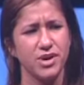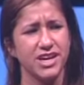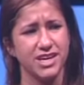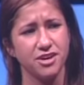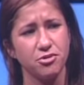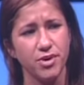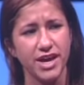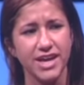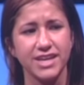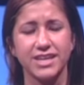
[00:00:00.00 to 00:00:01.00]
way to get
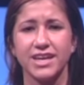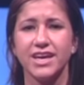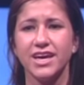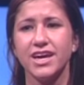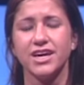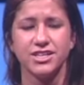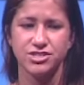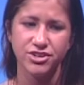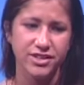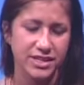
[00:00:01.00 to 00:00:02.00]
away and
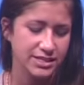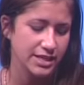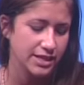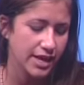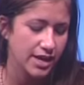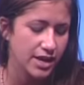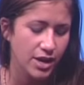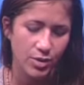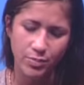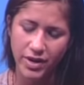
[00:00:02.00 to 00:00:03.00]
certain things like that.
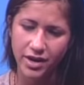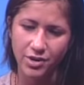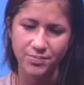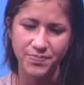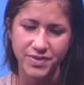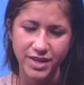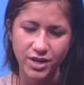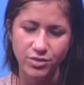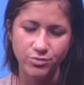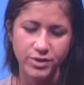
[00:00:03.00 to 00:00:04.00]
But
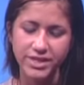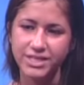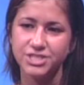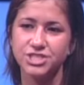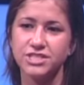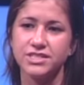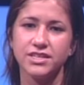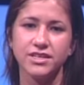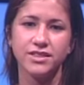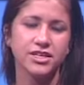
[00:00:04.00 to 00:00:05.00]
really, it's just
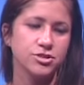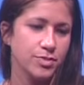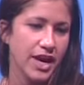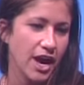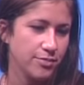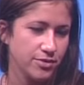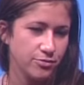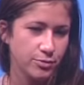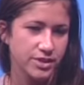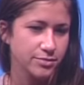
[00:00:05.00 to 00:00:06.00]
they should be happy
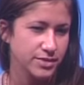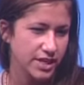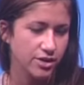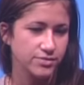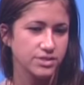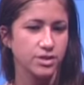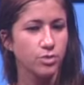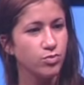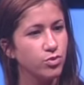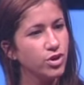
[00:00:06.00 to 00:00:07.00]
with themselves
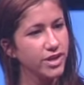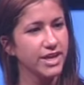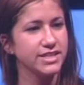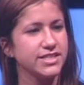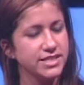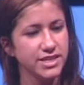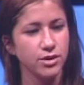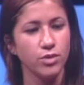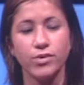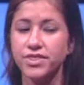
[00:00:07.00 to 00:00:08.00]
and look and
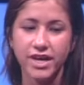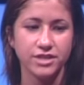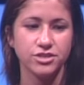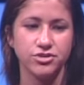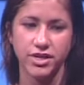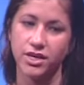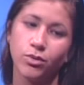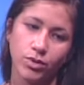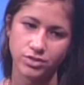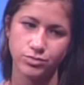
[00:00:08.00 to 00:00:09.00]
see without the
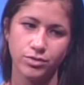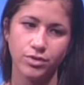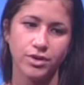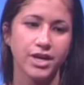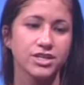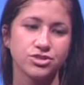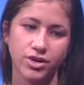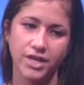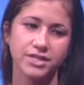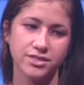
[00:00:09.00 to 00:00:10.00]
drinking what's wrong and
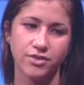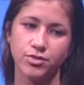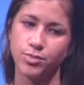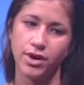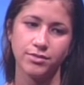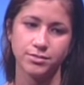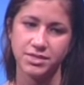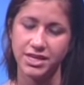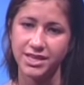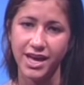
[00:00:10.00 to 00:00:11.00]
try to solve their
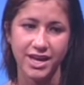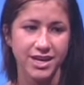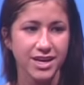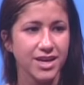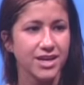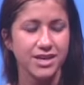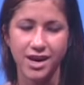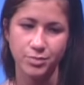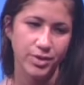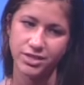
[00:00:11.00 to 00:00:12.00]
problems like that,
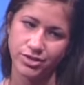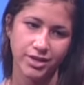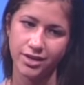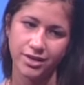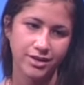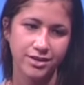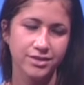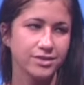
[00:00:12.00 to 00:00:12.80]
not by drinking.